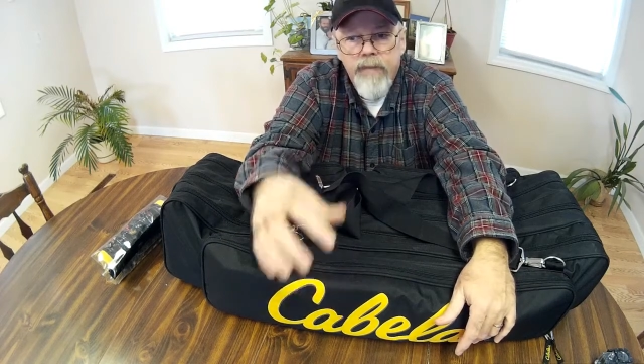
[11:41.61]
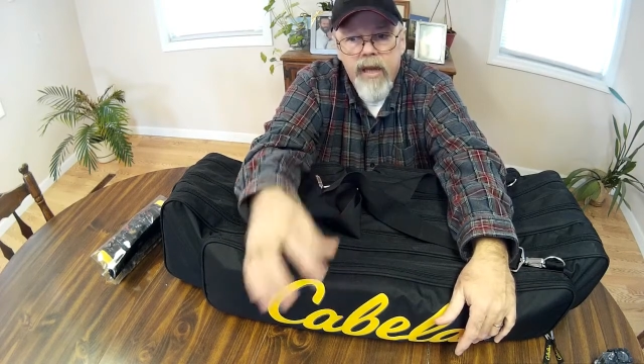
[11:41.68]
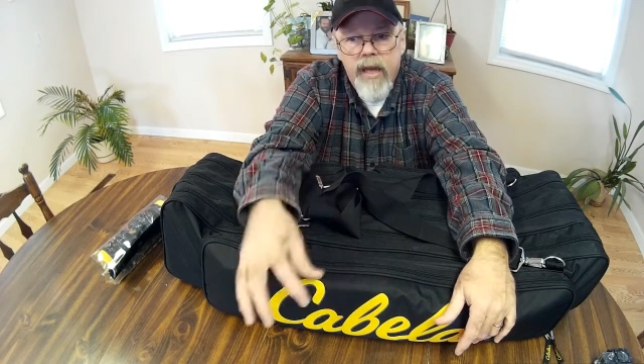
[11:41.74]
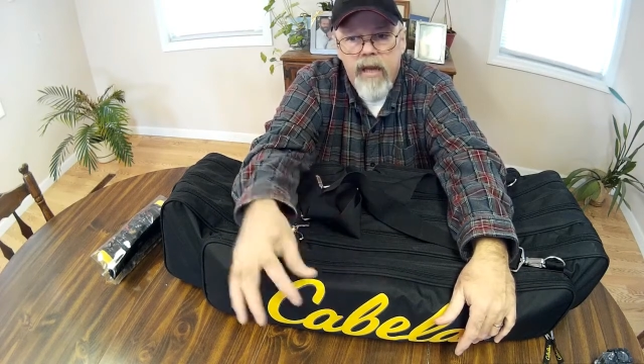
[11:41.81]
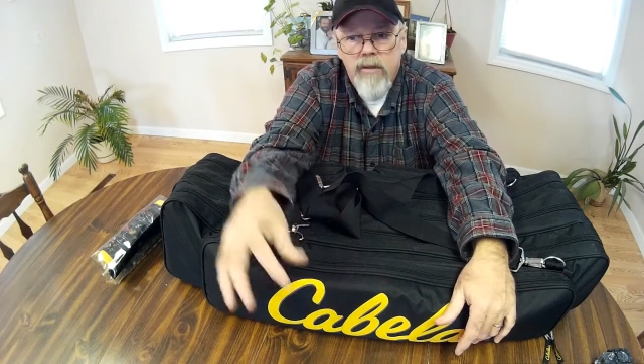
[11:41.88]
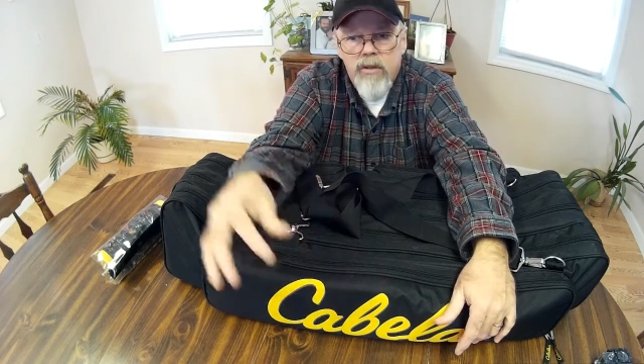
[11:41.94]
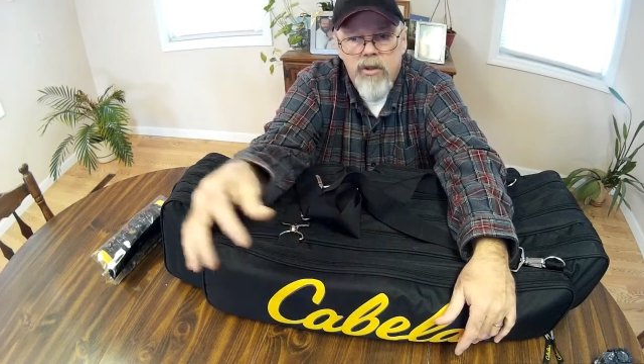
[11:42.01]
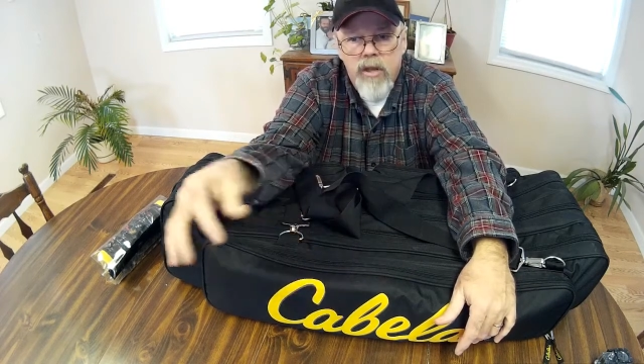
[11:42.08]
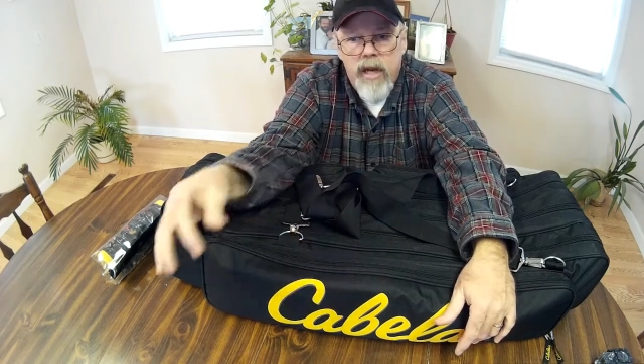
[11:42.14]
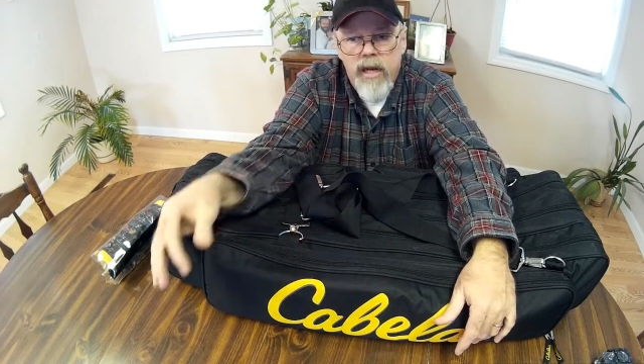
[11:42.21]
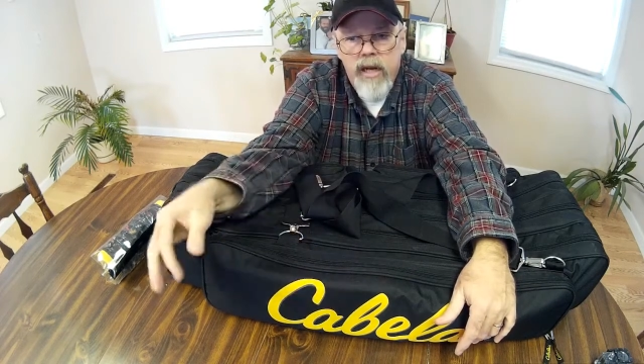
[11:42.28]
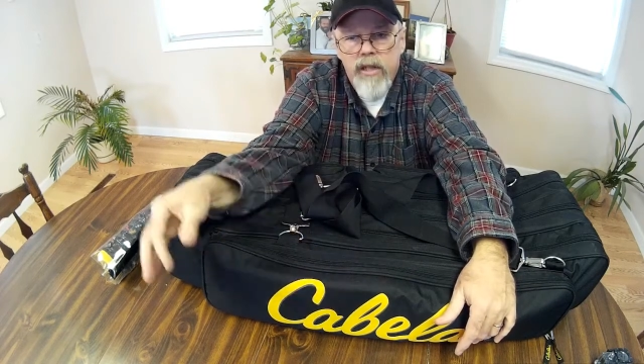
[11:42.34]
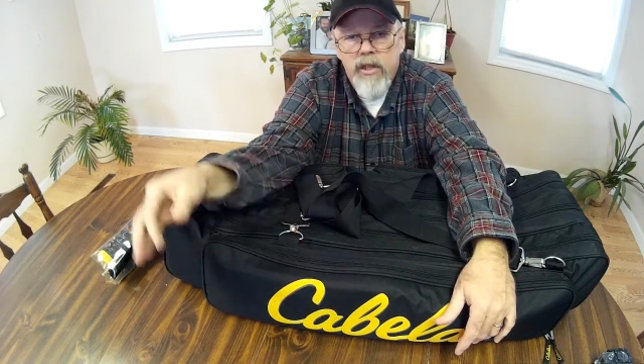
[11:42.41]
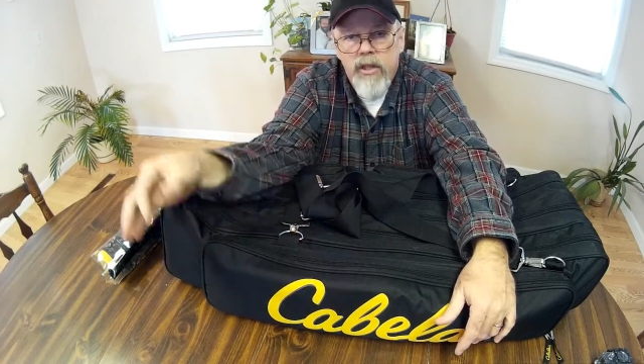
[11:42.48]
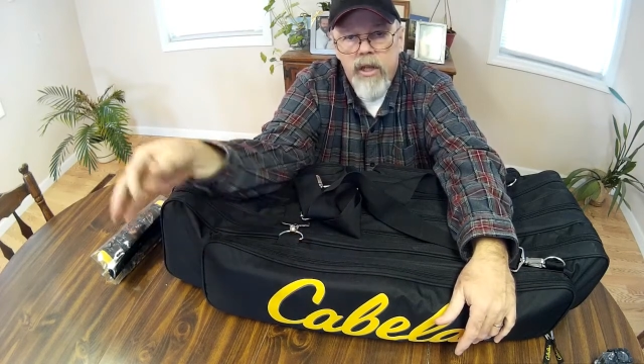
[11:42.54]
and set
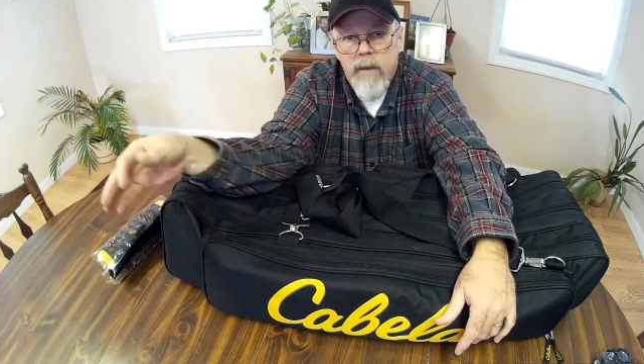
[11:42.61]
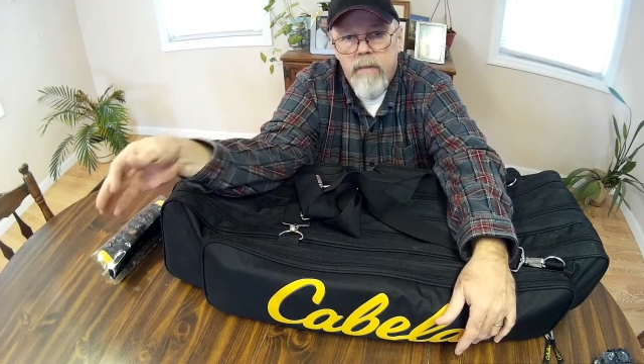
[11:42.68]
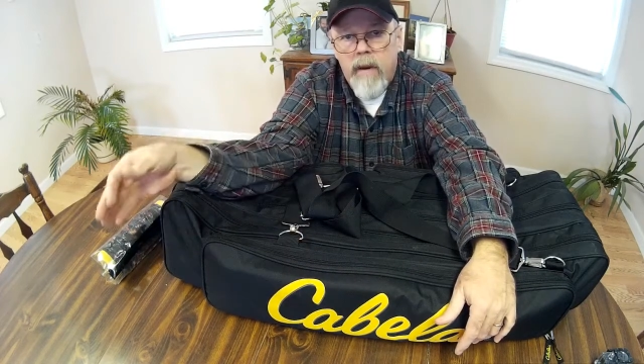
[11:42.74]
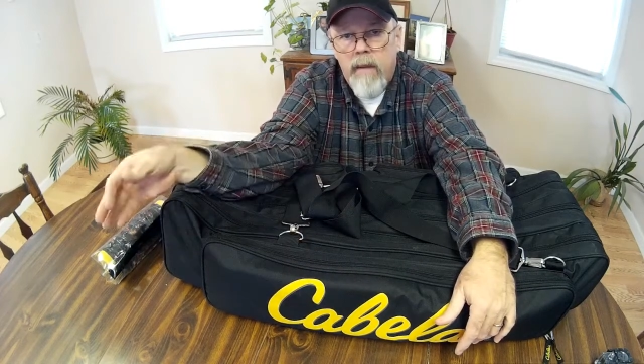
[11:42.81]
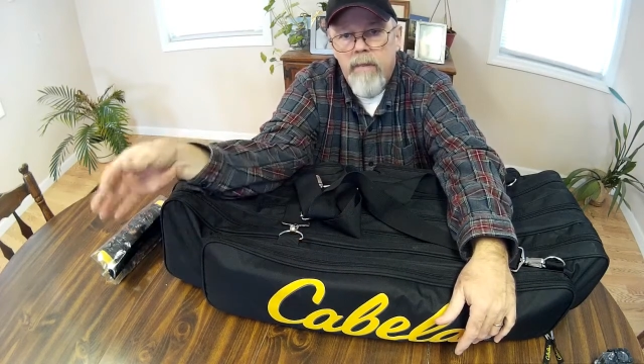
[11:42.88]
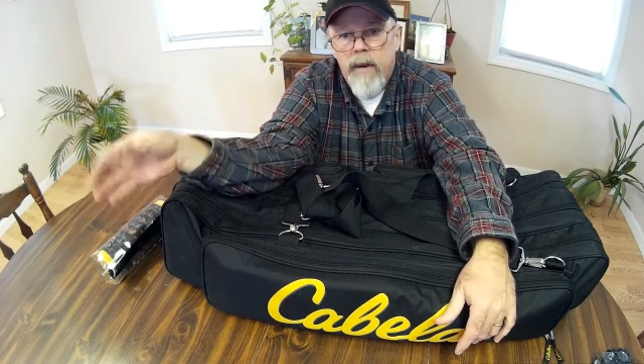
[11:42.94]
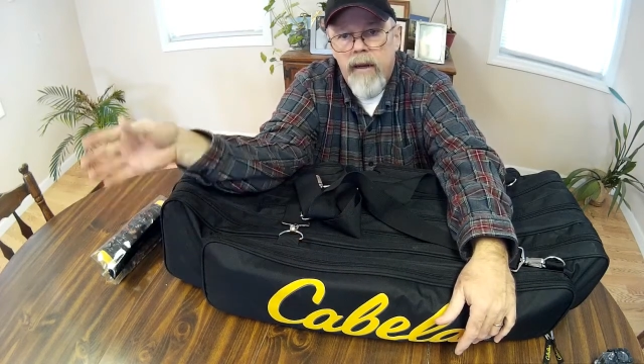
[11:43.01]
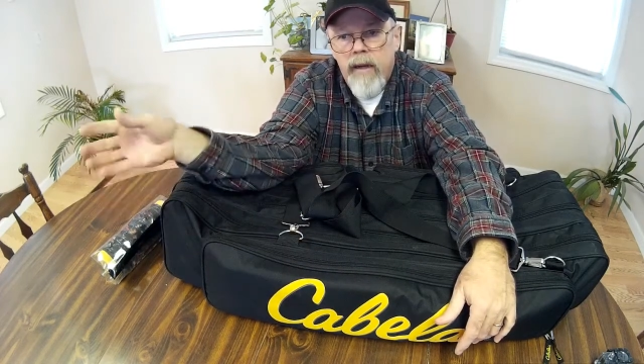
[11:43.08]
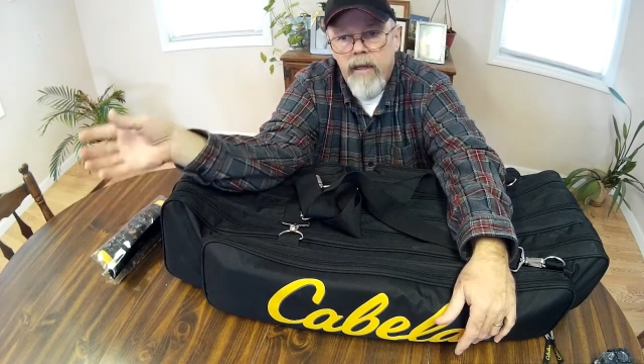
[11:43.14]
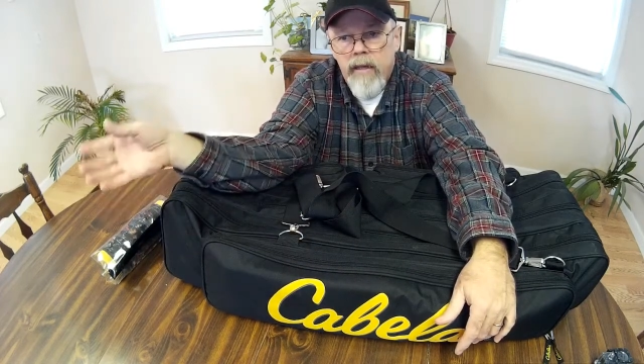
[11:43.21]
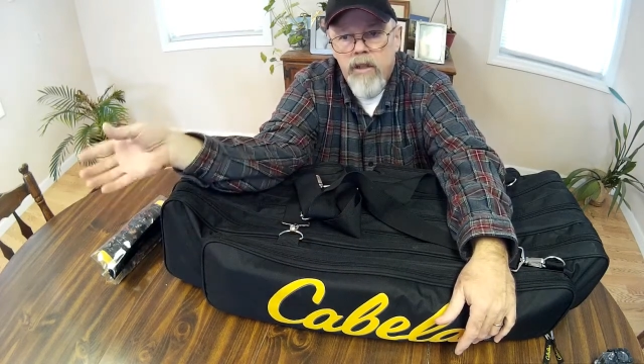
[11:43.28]
each tip up at each